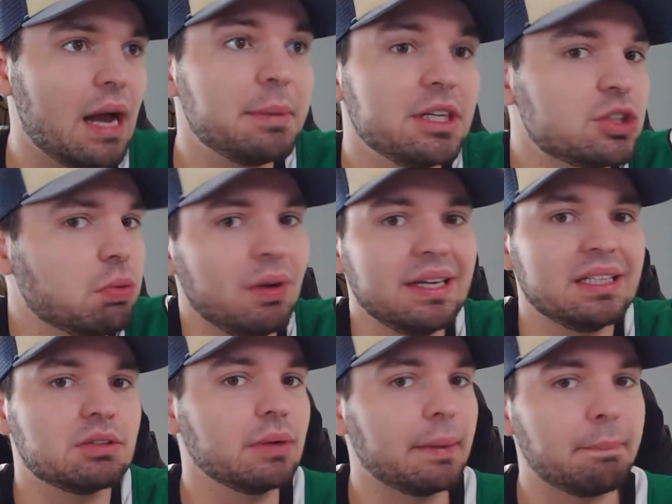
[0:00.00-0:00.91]
I mean,
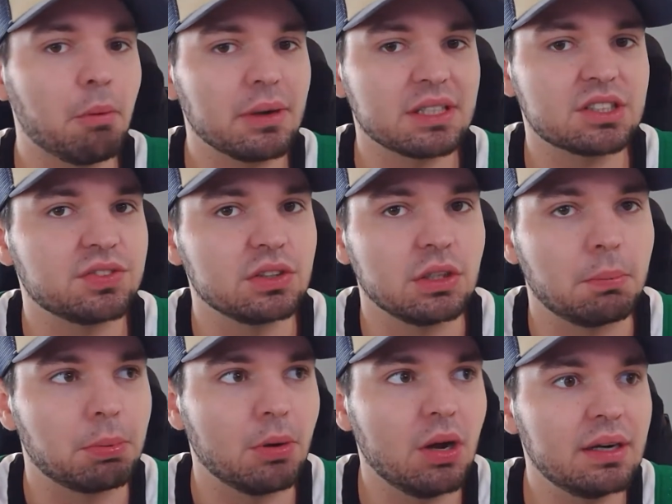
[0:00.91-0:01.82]
23 points for
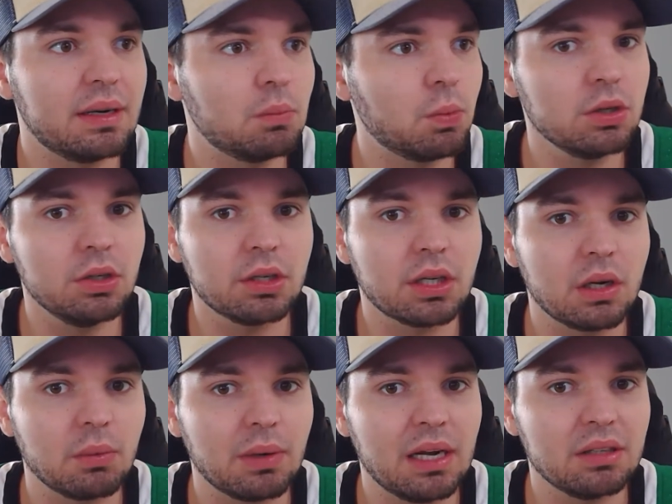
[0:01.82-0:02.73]
LeBron, and we're looking
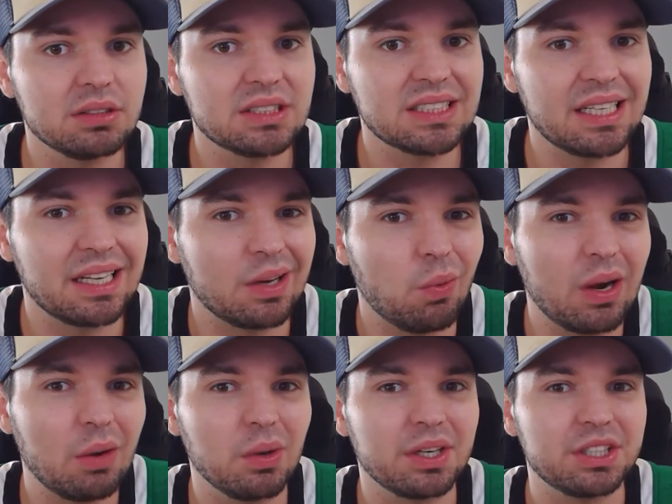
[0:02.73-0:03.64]
around saying,
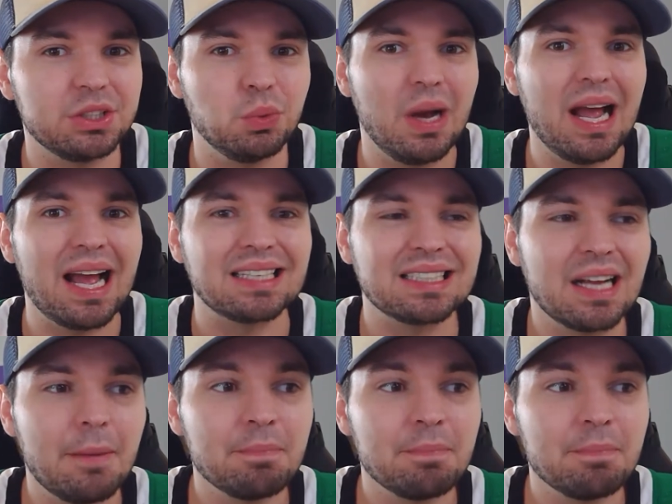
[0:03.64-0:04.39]
where were you at?